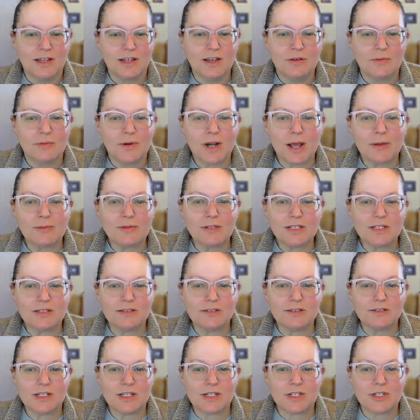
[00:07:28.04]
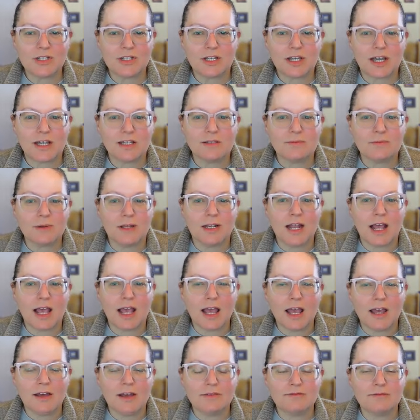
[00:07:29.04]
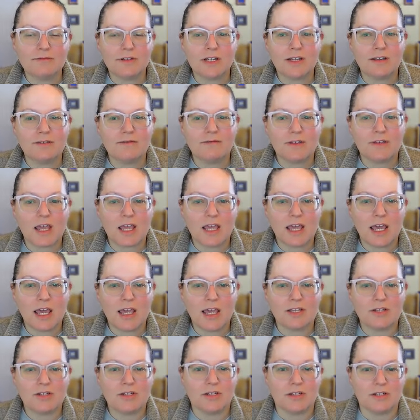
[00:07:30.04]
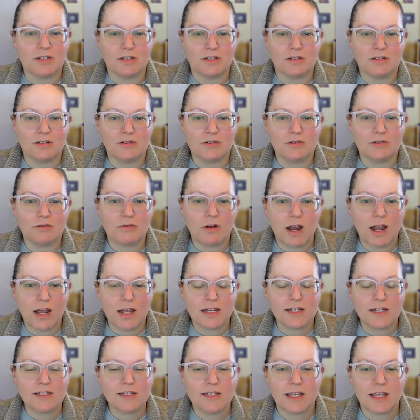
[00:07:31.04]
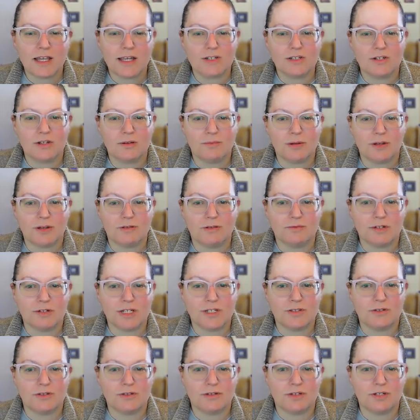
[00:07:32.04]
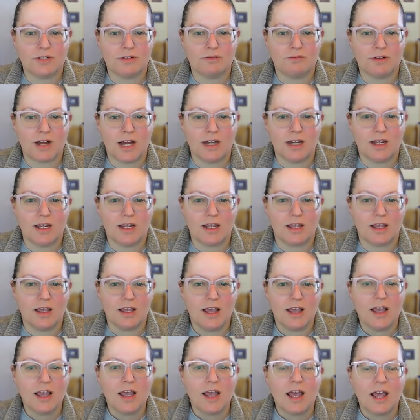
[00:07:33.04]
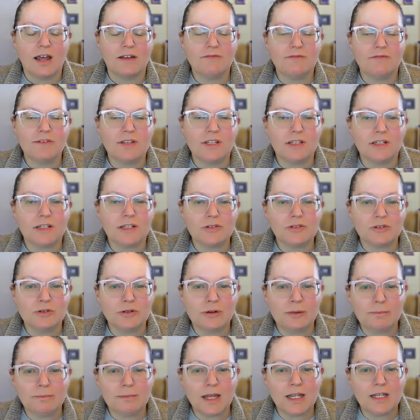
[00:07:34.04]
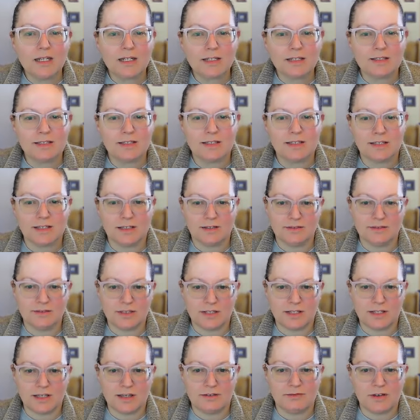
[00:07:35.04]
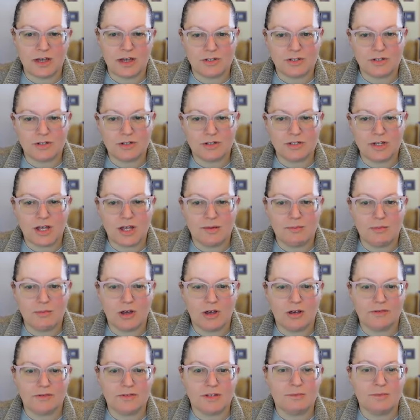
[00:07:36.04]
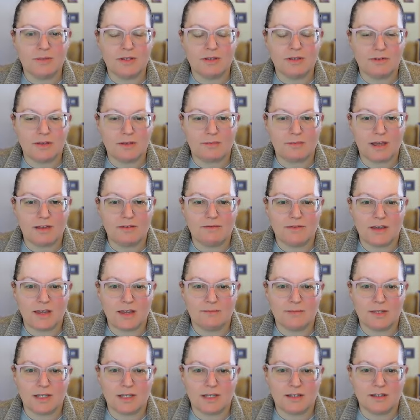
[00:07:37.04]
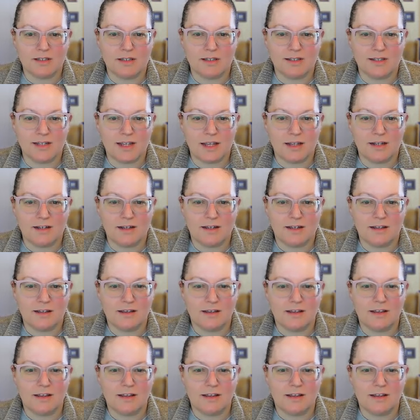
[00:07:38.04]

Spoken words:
When I was still teaching, I spent every vacation trying to catch up on research and writing and feeling tremendously guilty if I took time off to be with my family instead.